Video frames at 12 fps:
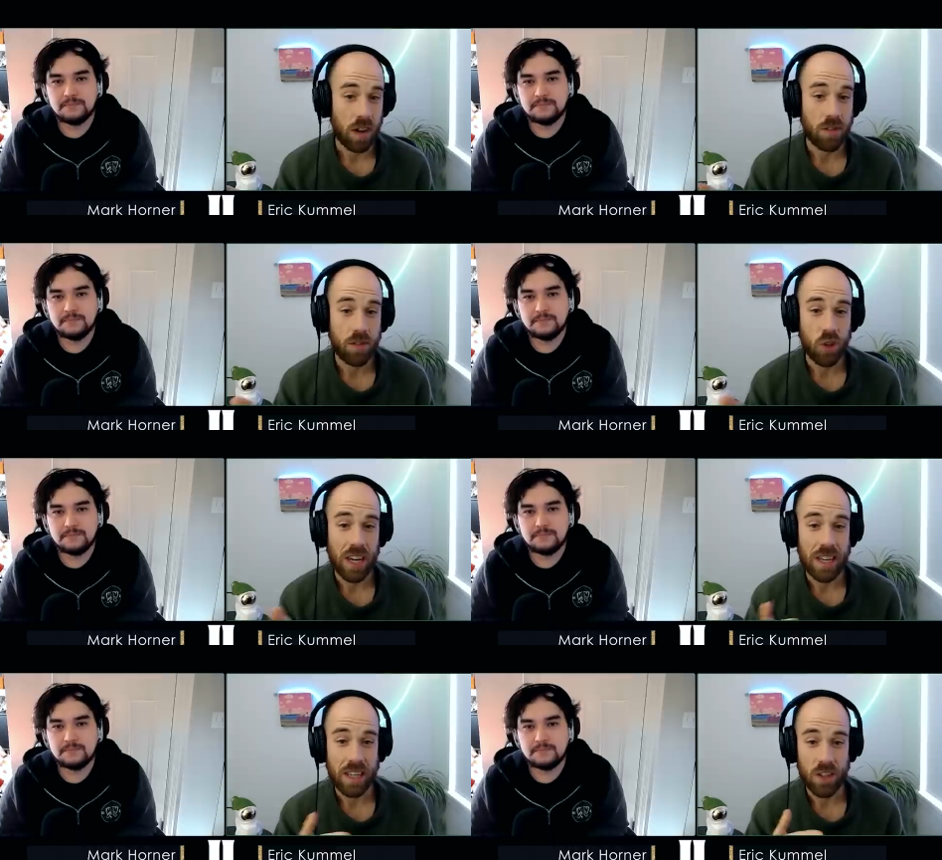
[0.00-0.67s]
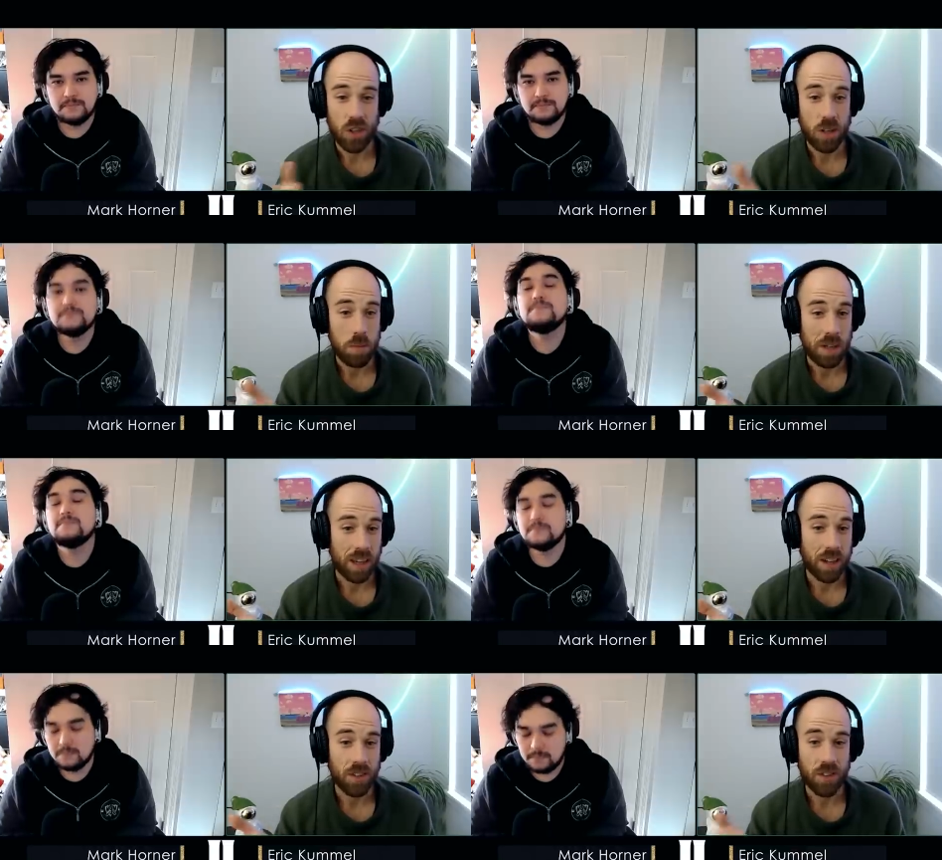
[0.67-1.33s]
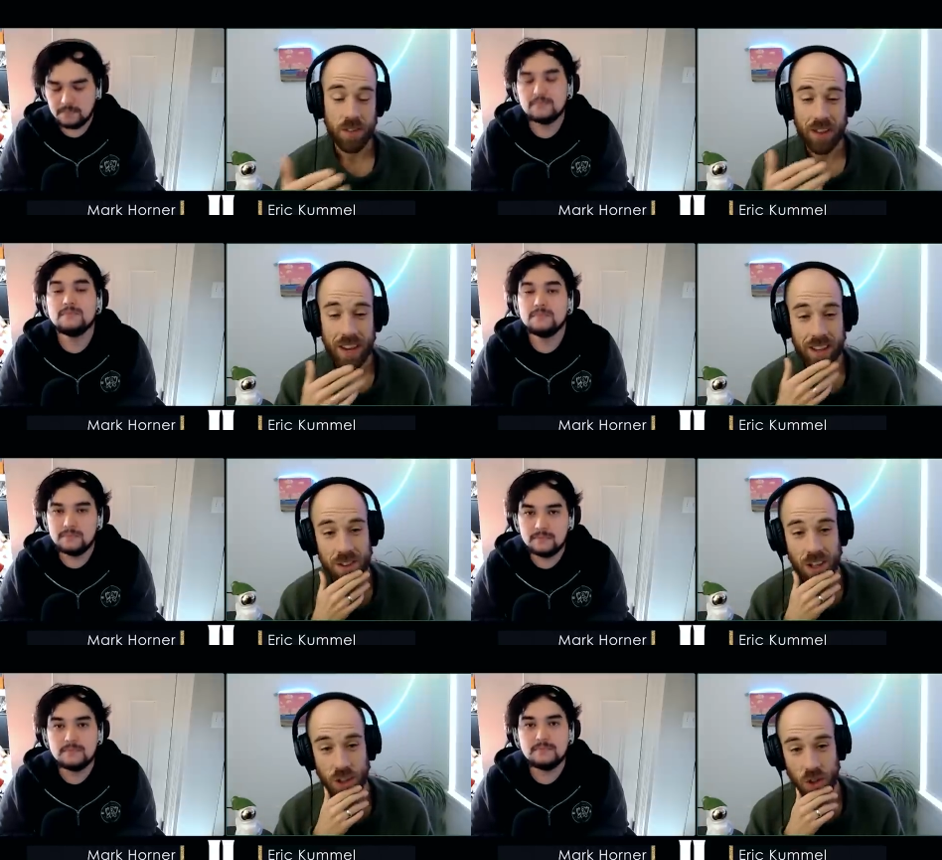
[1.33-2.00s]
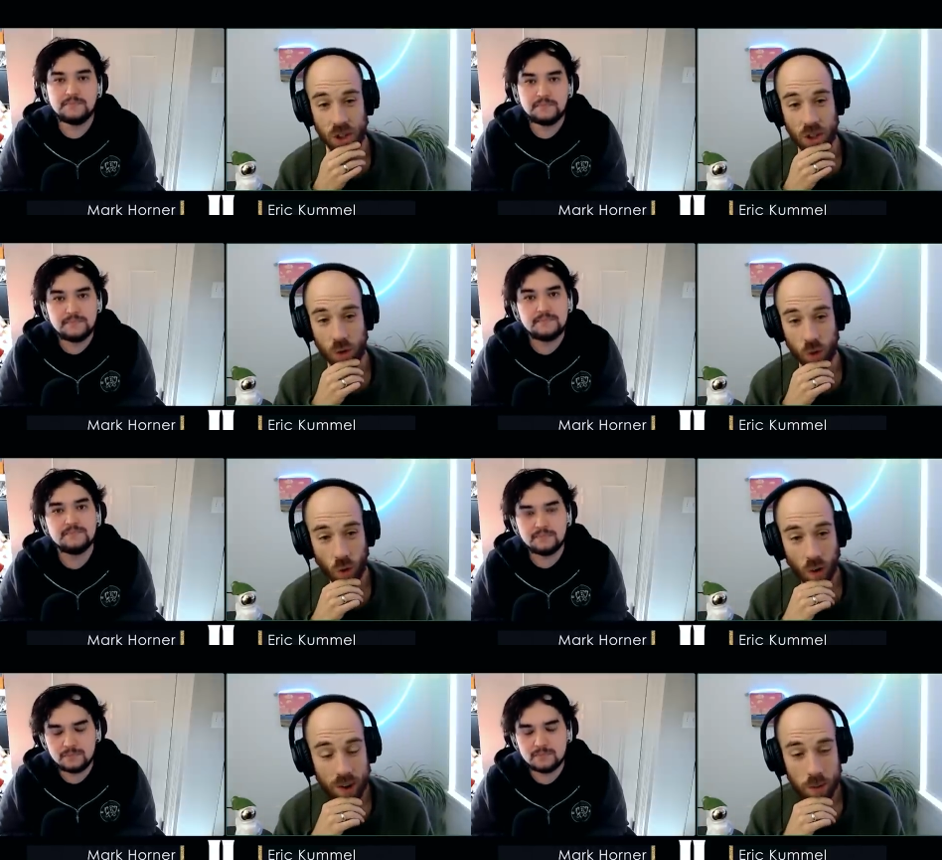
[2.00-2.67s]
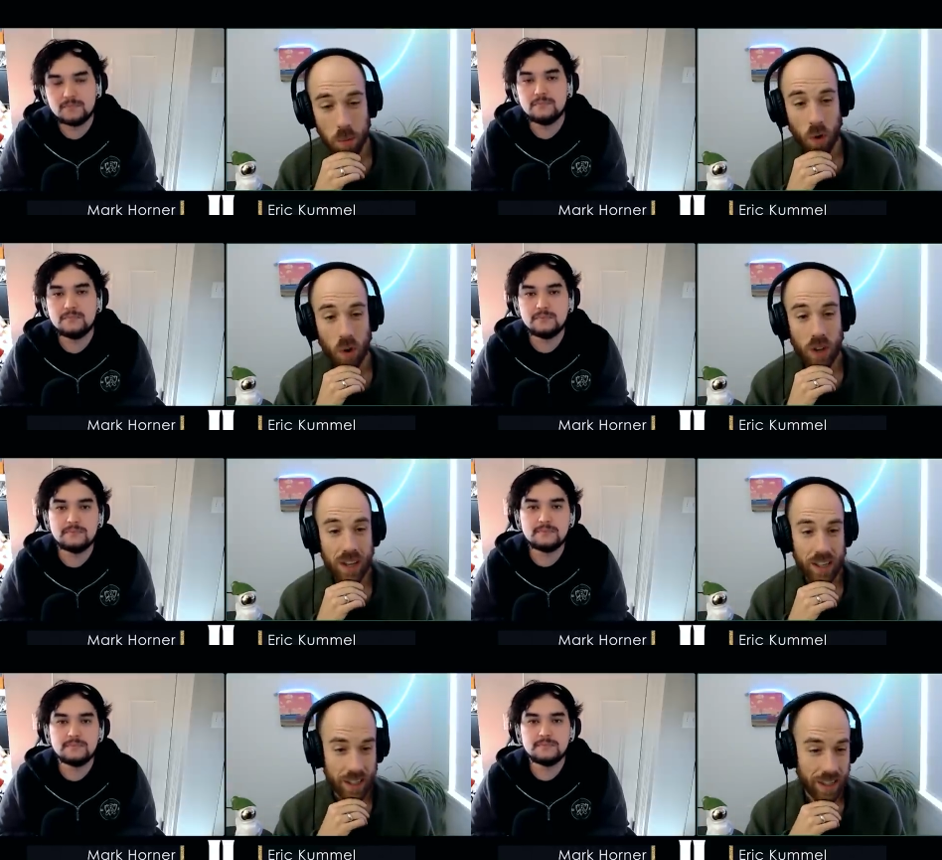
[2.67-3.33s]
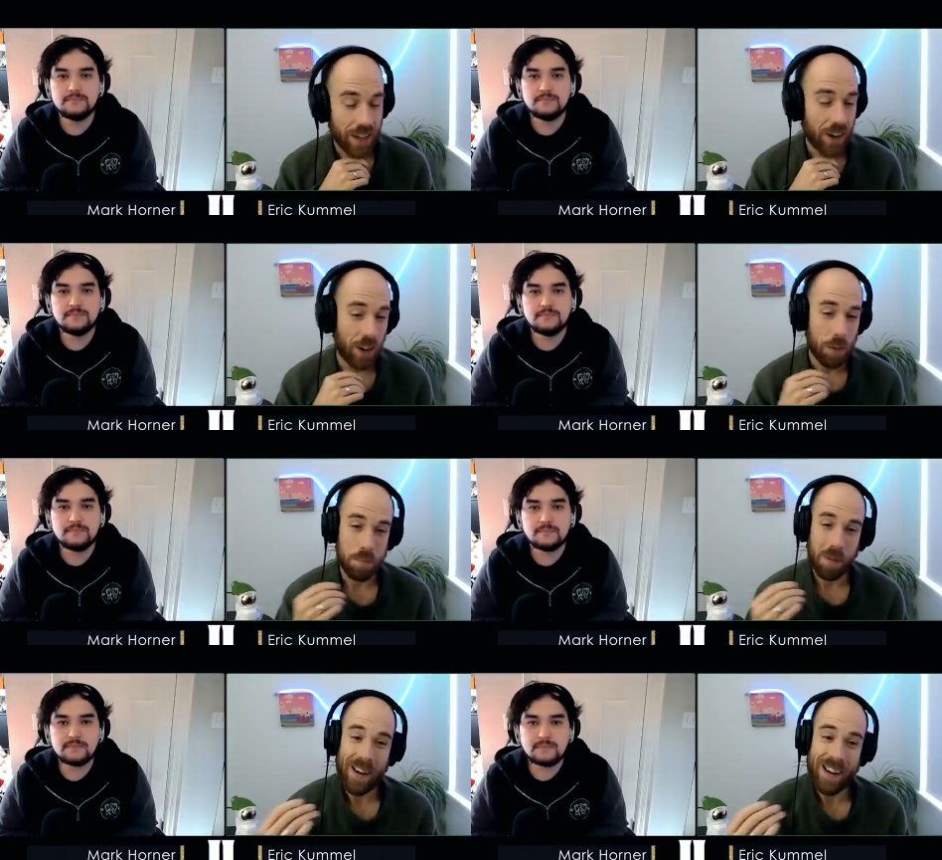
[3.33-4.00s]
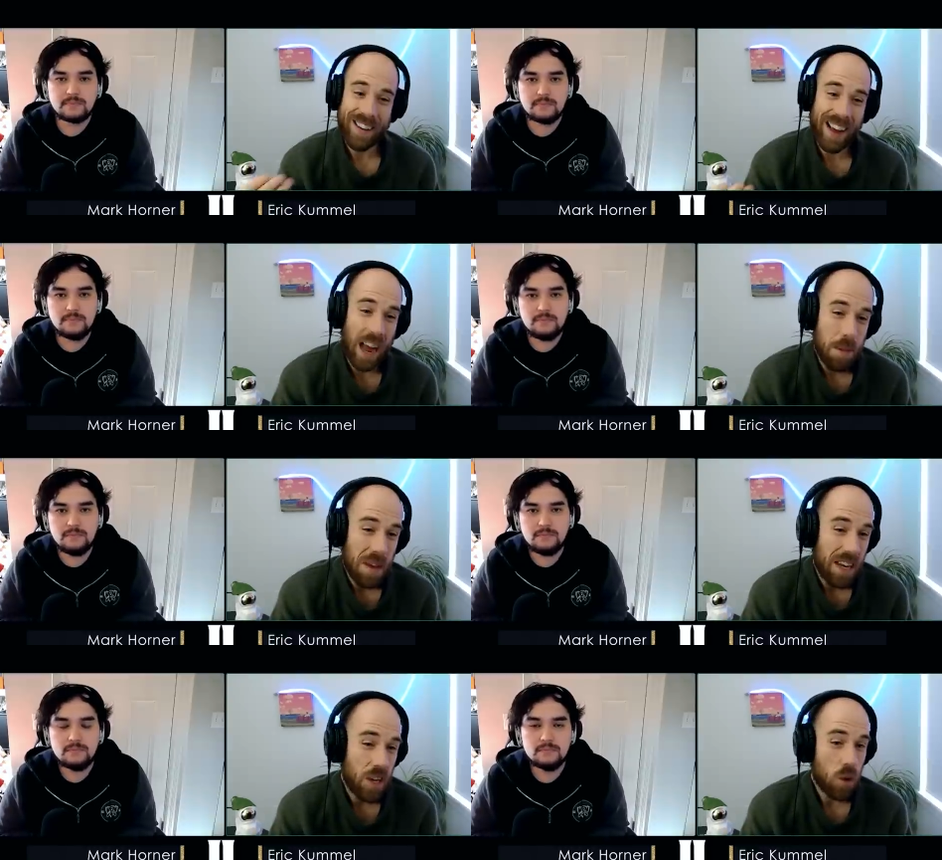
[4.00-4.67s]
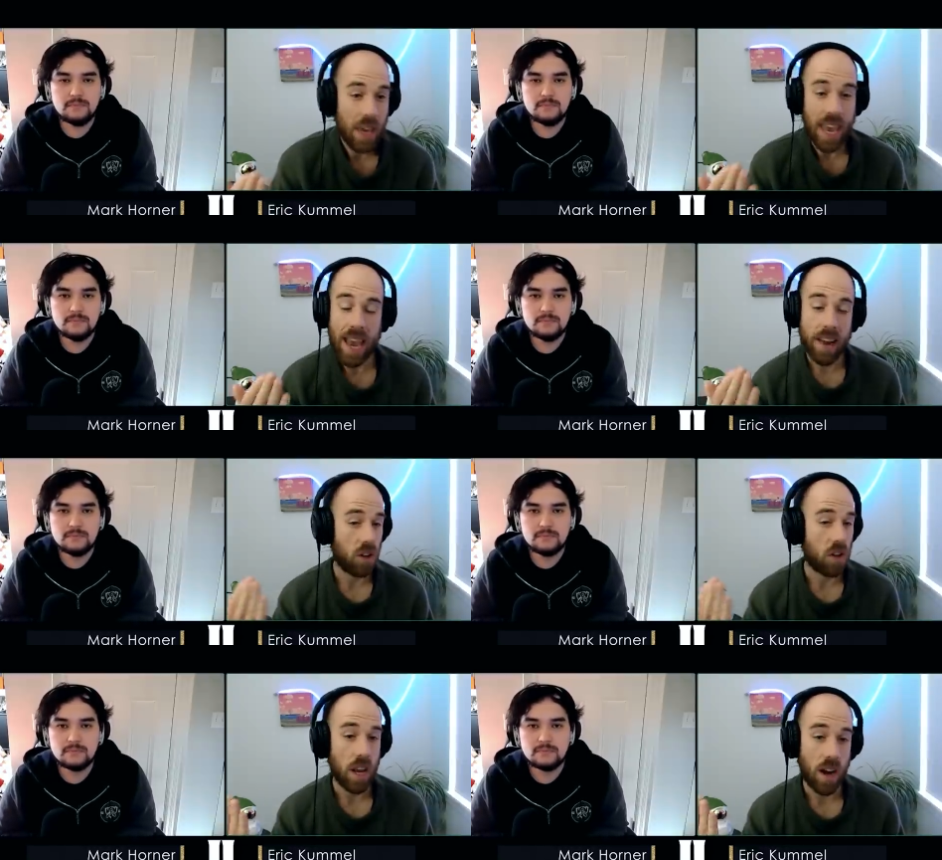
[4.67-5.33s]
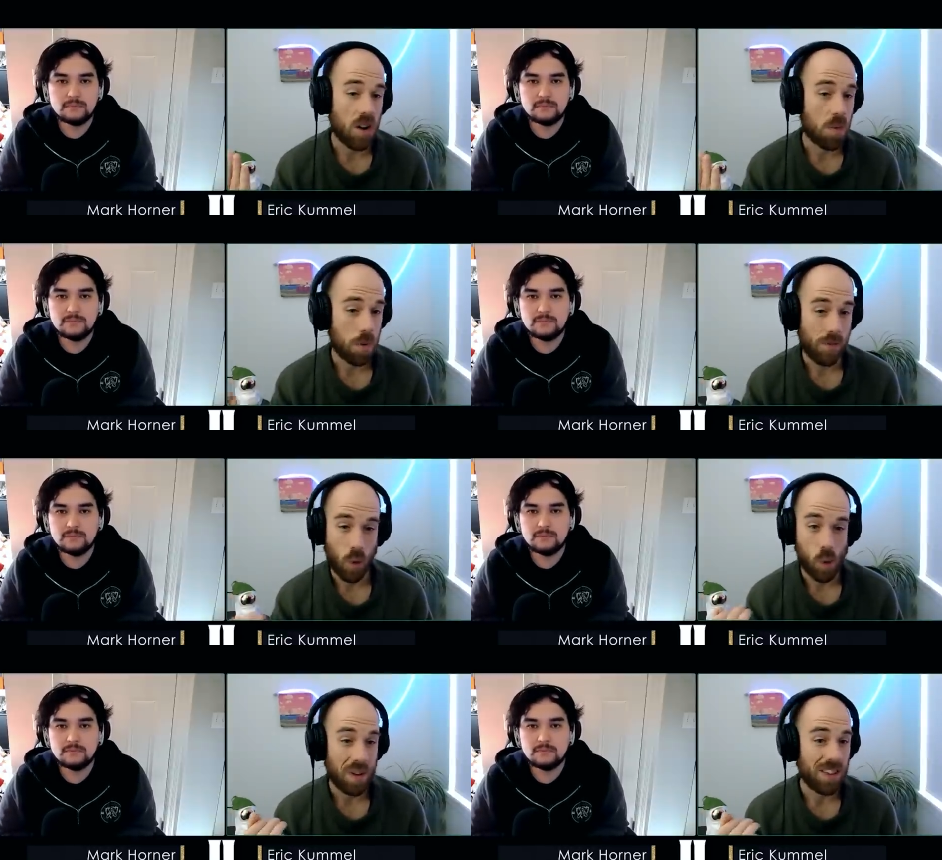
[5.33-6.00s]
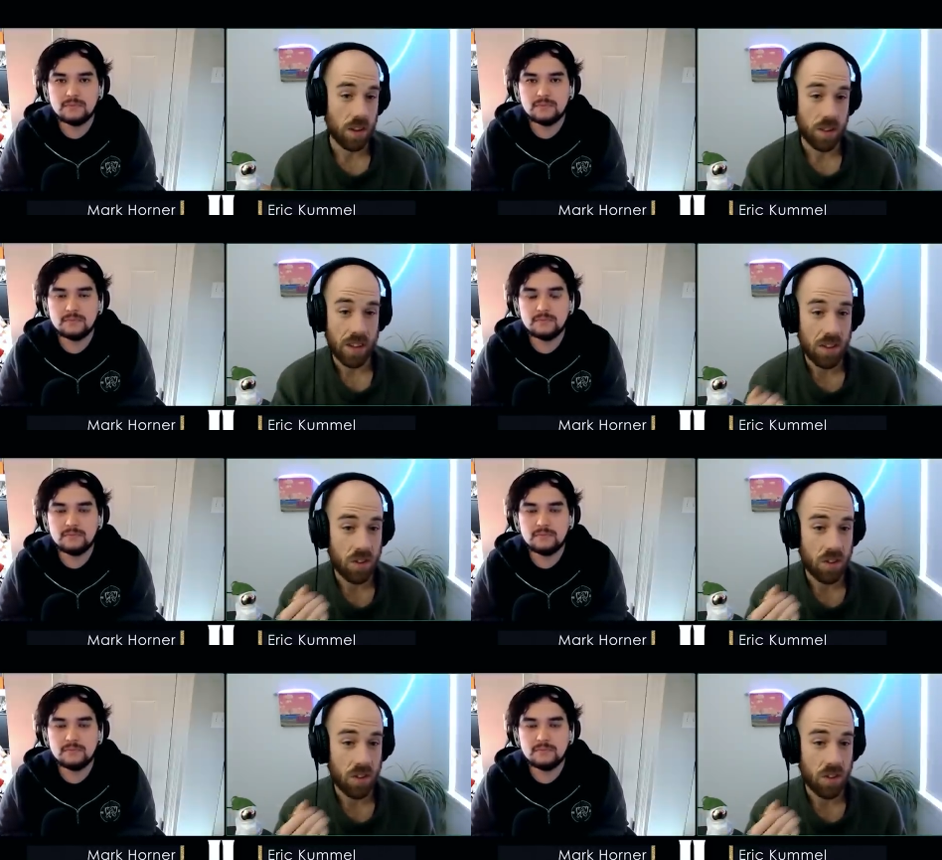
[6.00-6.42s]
Speaker 1: of J D G because they've had such an incredible year. But, I mean, you can look at underperformance in this